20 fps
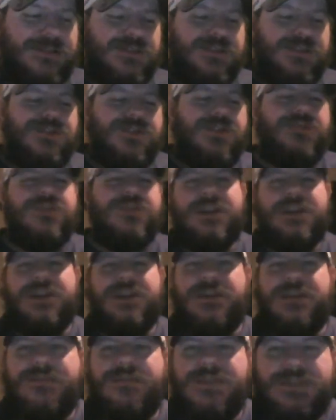You don't need an
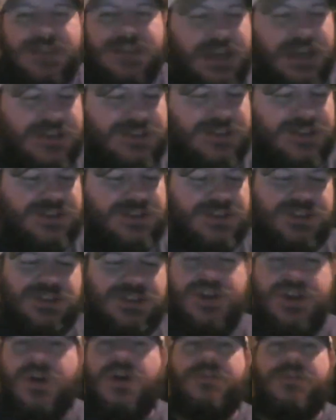invitation. Just
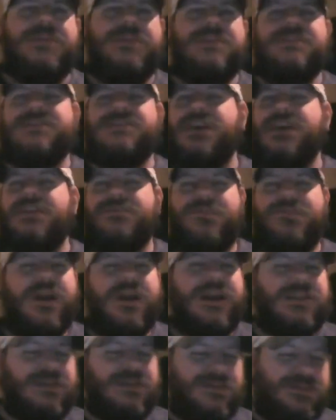show up at the Saints
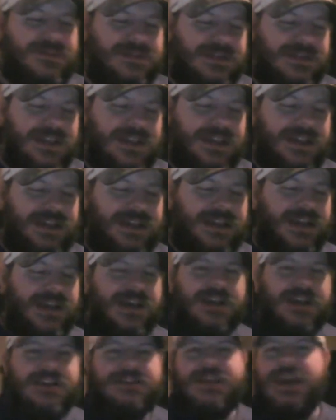practice facility.
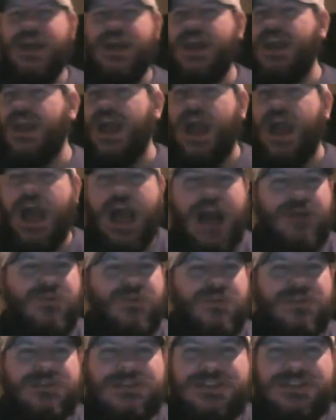Say, hey, I
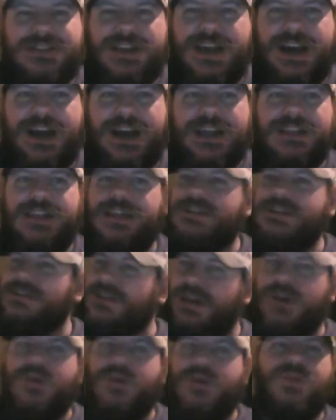want to sign. Let's
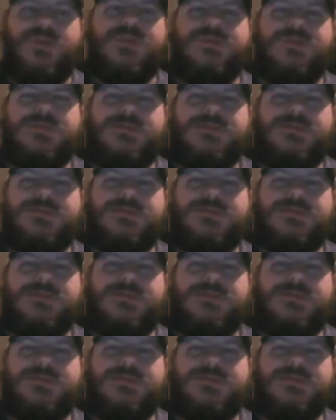go.